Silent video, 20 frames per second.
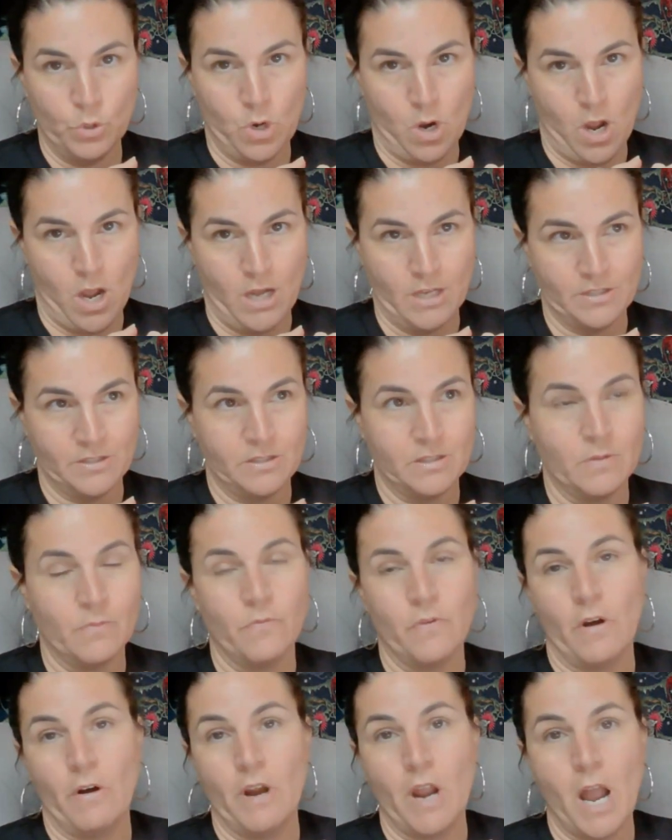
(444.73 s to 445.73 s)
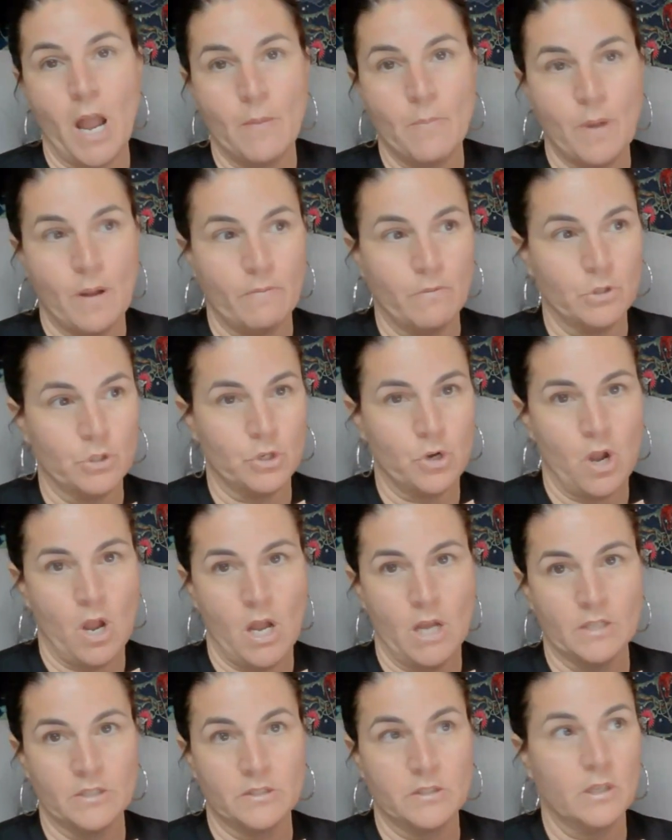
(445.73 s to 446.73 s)
cost, a very high beverage
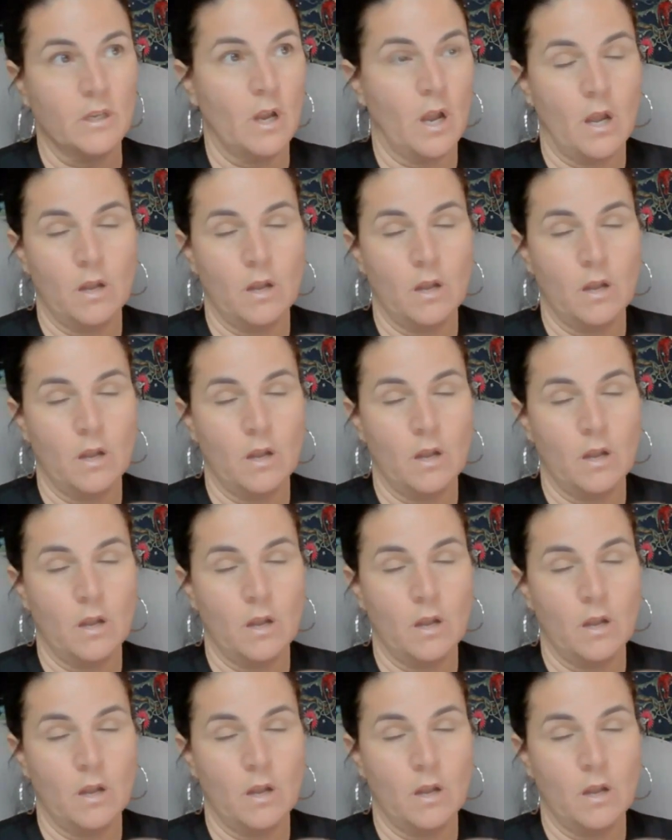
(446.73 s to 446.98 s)
cost.